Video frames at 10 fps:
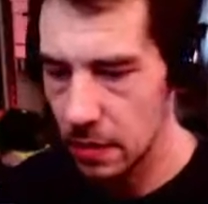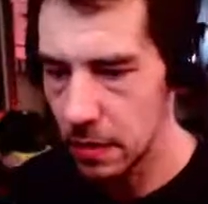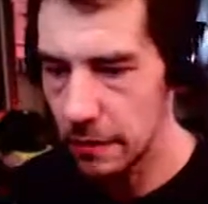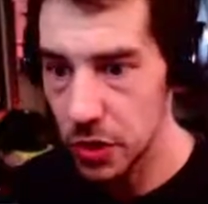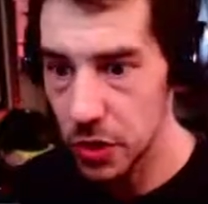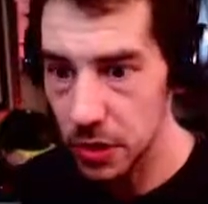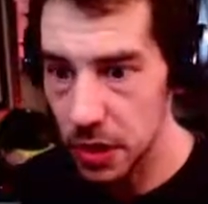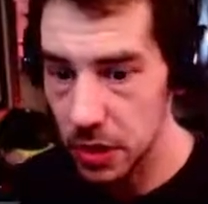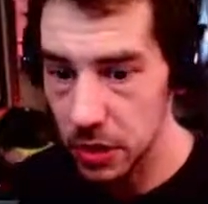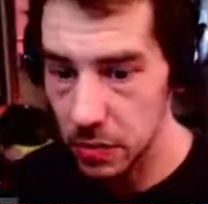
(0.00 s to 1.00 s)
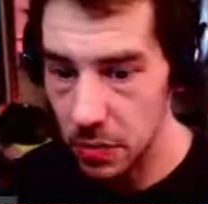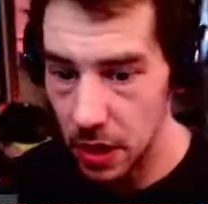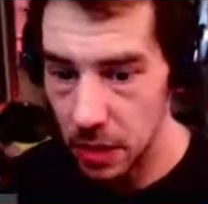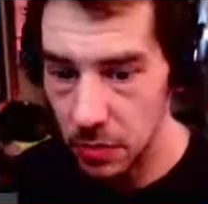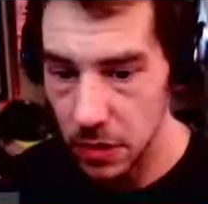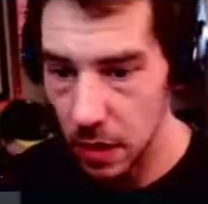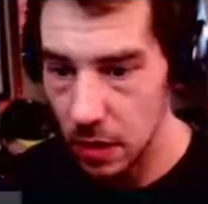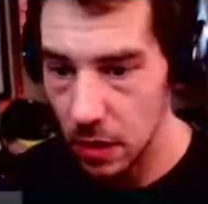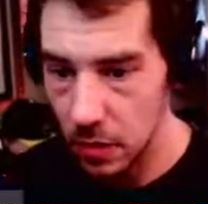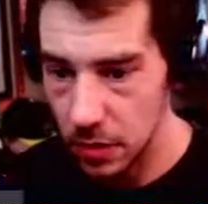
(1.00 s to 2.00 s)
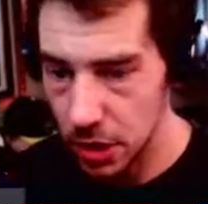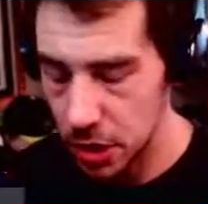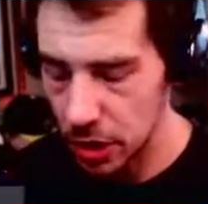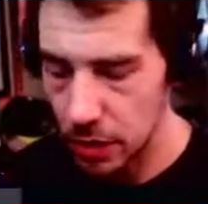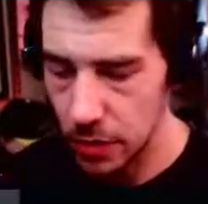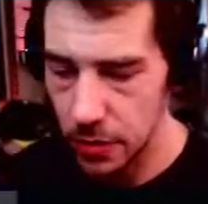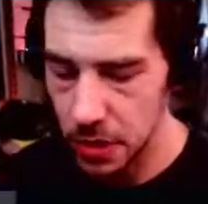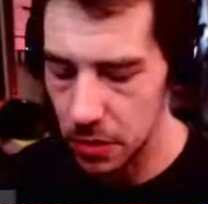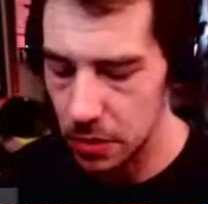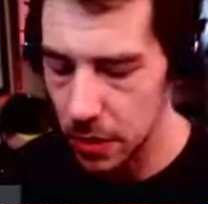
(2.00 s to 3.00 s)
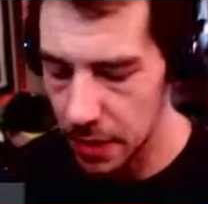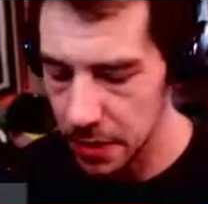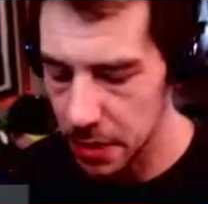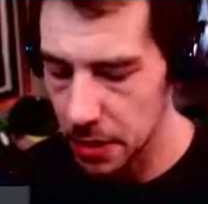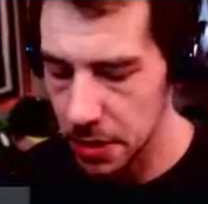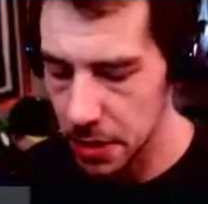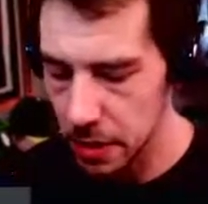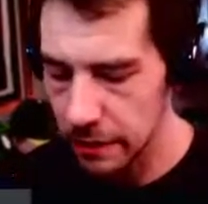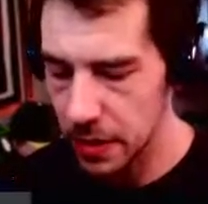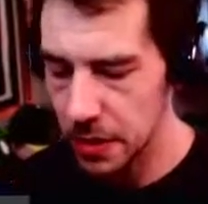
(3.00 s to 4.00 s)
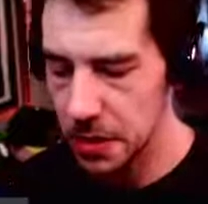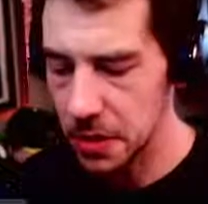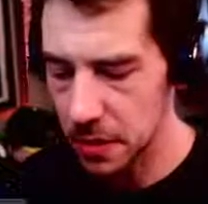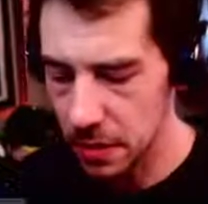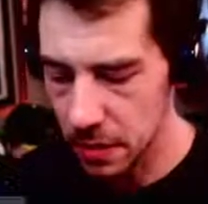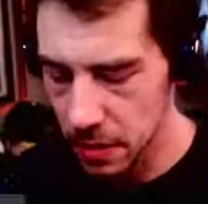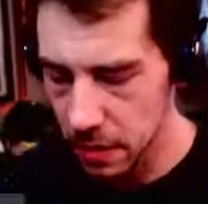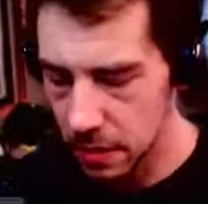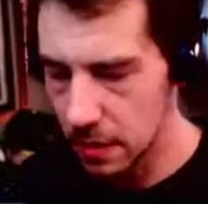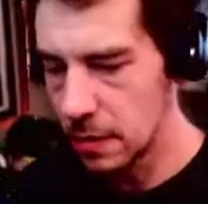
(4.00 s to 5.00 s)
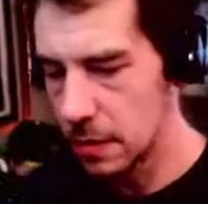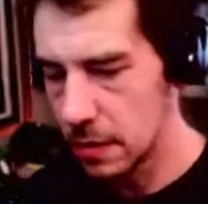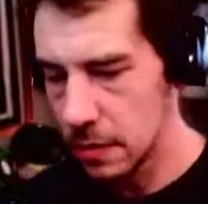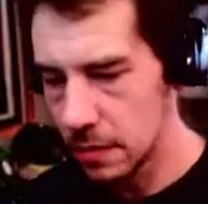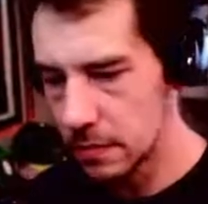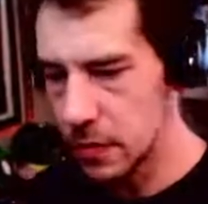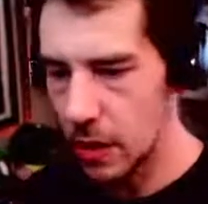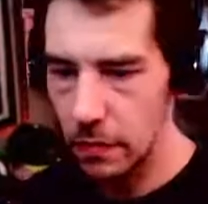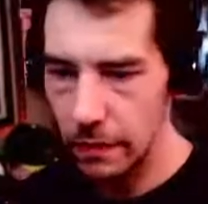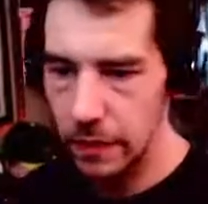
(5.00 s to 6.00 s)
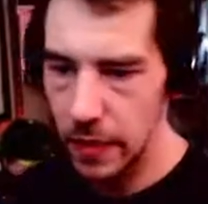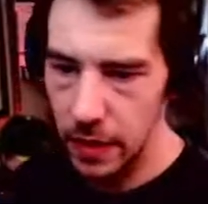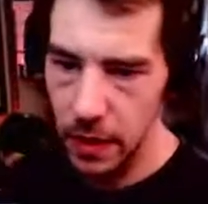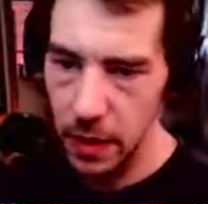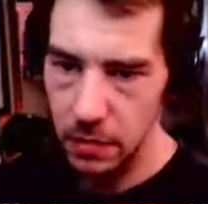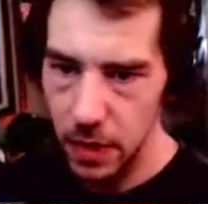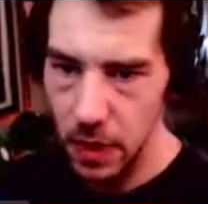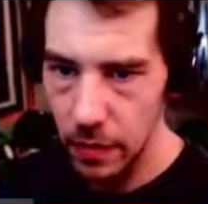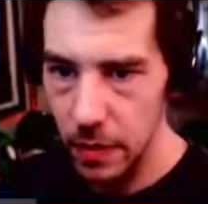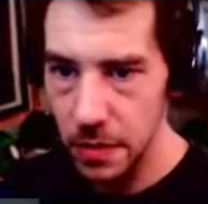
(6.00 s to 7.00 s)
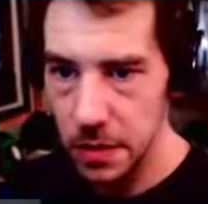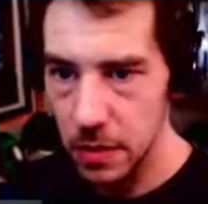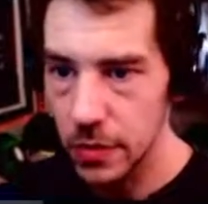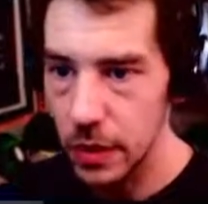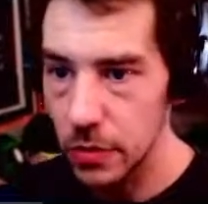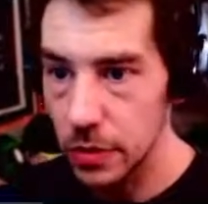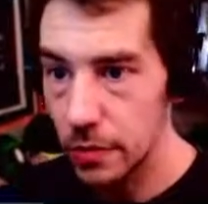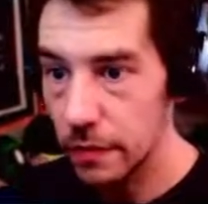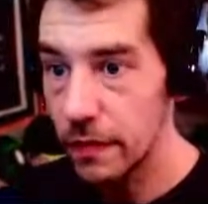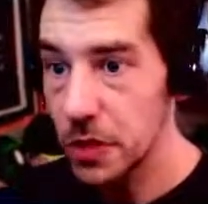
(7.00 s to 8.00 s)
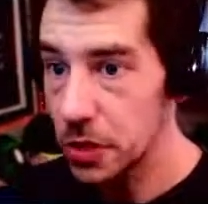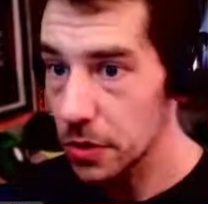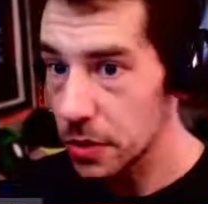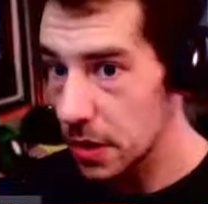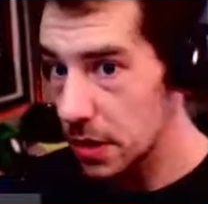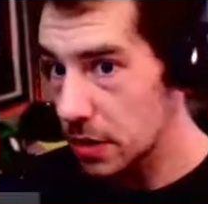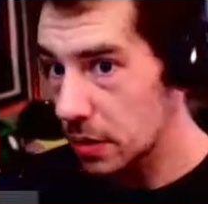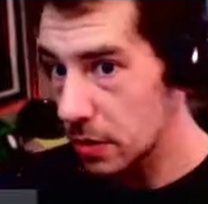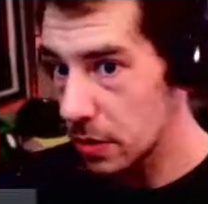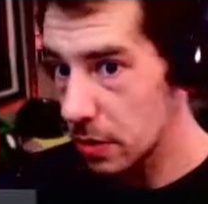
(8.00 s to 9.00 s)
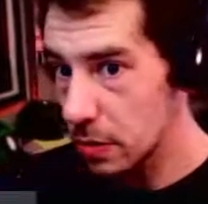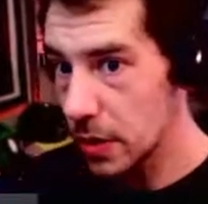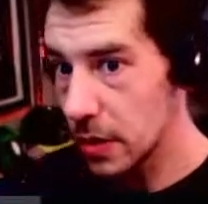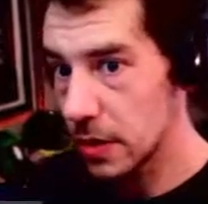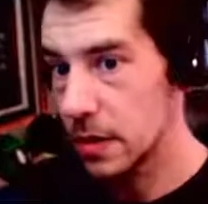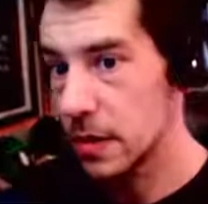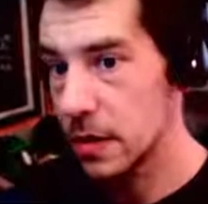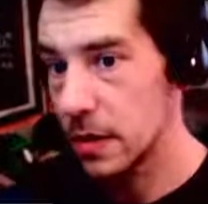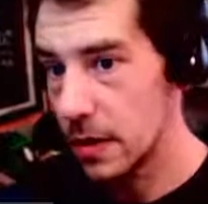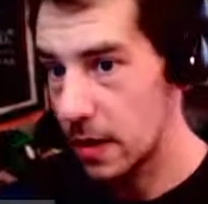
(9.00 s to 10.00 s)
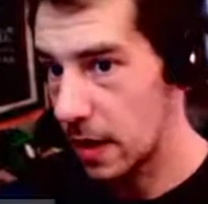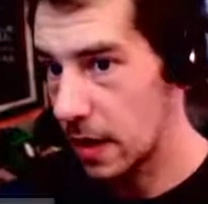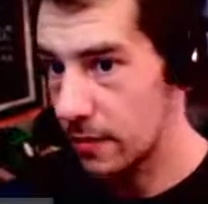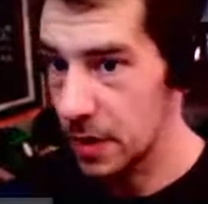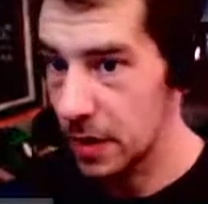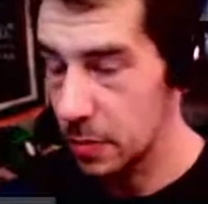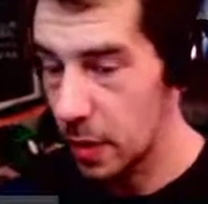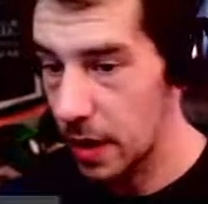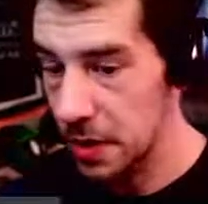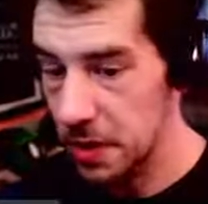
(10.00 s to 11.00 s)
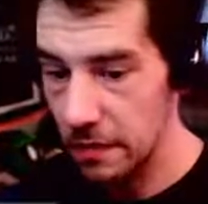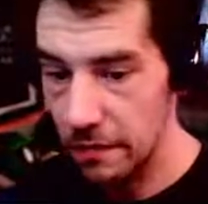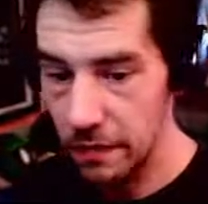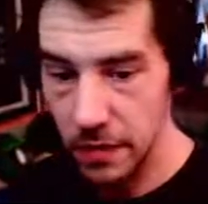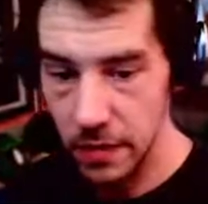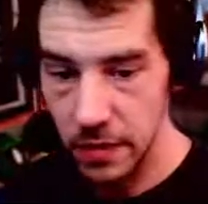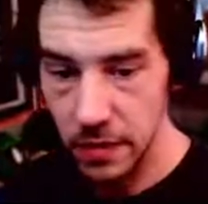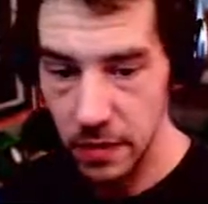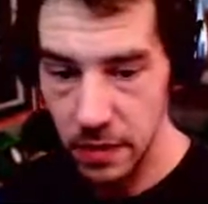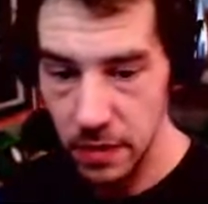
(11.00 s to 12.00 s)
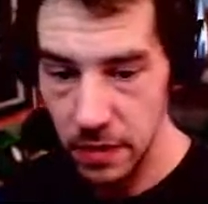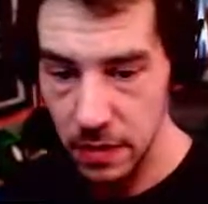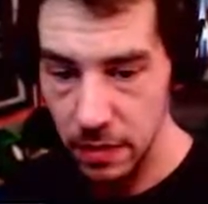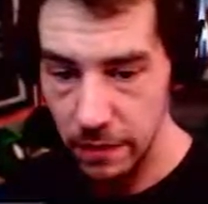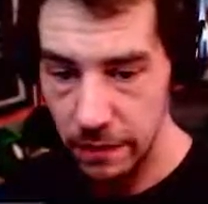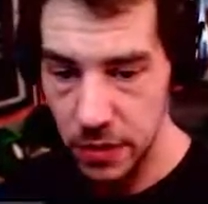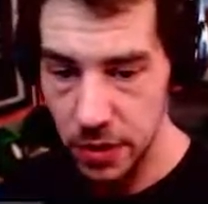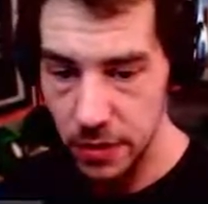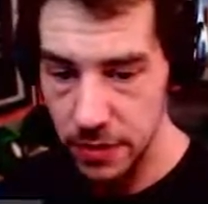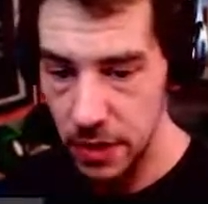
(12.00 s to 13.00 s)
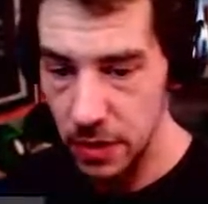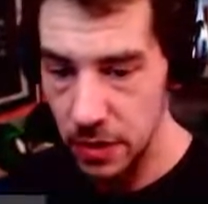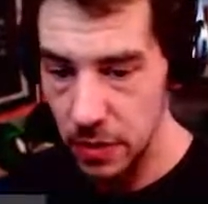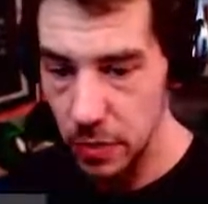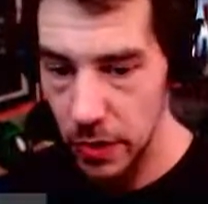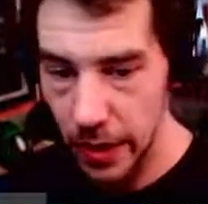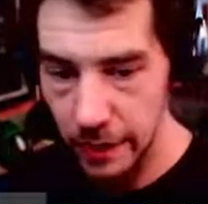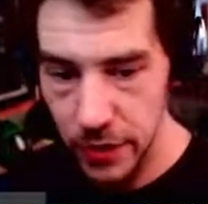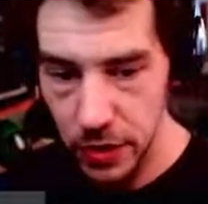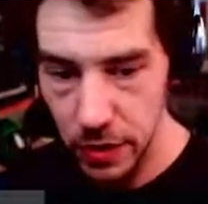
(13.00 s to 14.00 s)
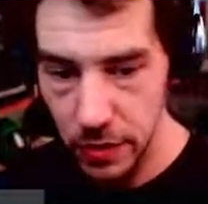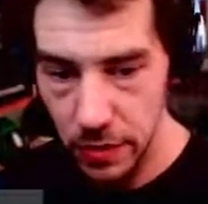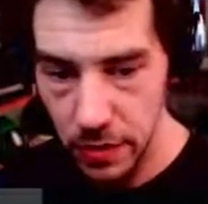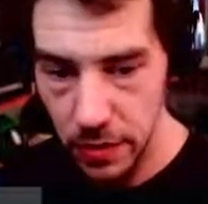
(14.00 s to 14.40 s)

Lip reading: official DTube team to like host shows utilizing our service, and hopefully then get things going out to official DTube. That'll be impressive. Official DTube live show.